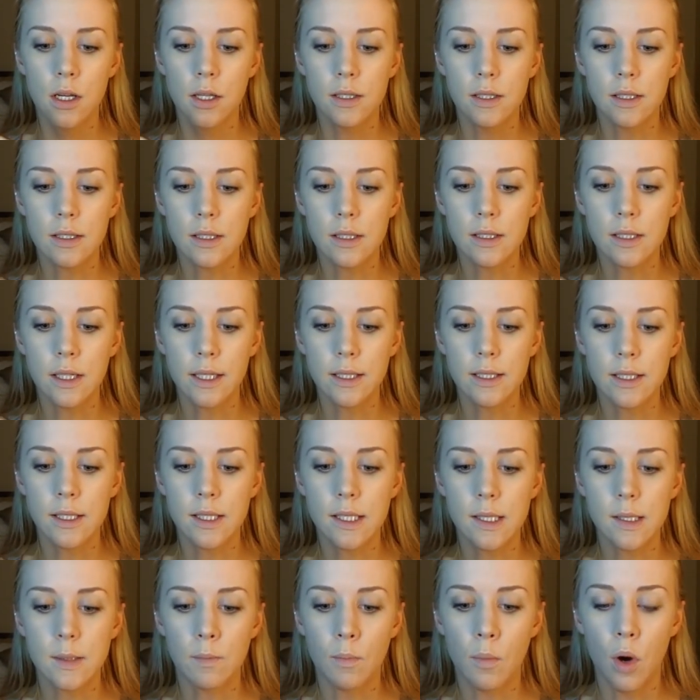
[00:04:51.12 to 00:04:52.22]
since it's nice and
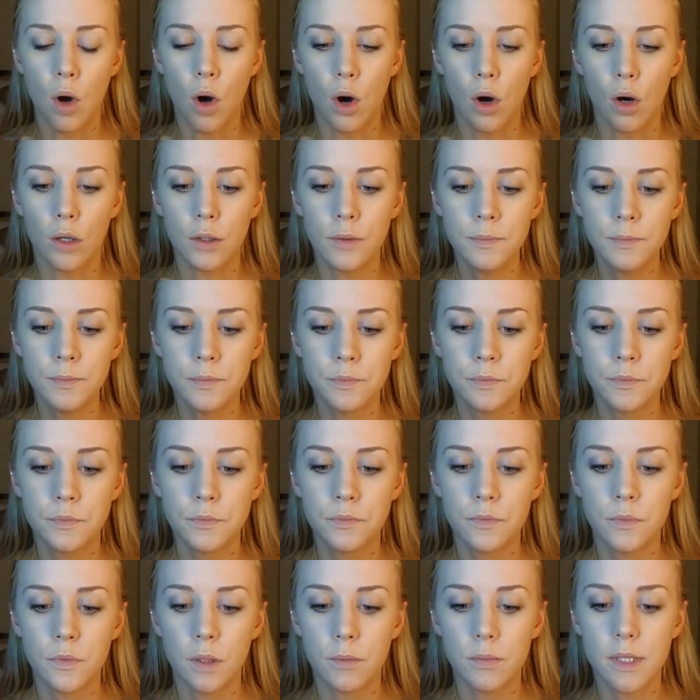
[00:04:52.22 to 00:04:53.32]
small.
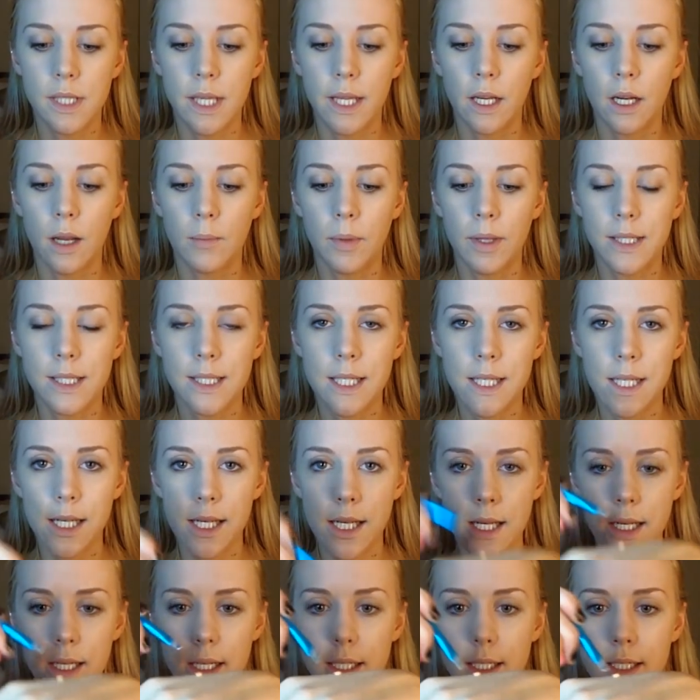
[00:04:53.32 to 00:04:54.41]
I'm taking up a
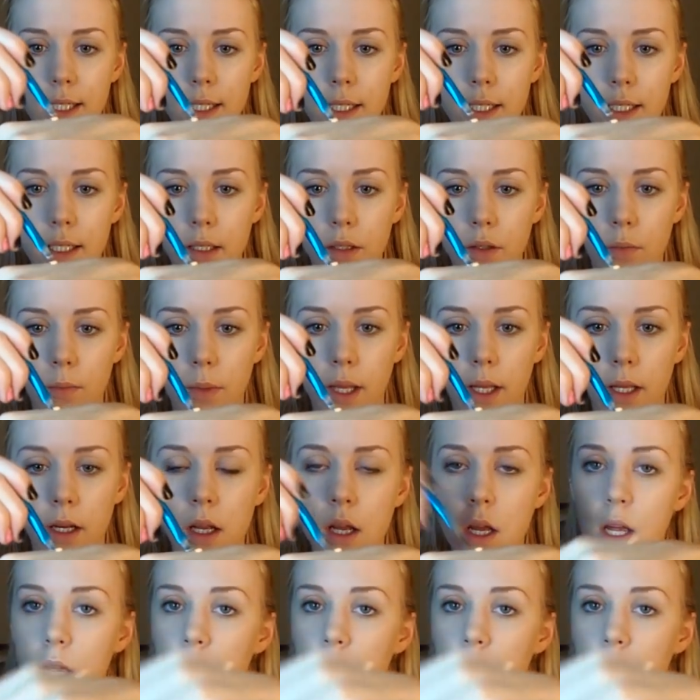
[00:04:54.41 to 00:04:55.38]
teeny little bit.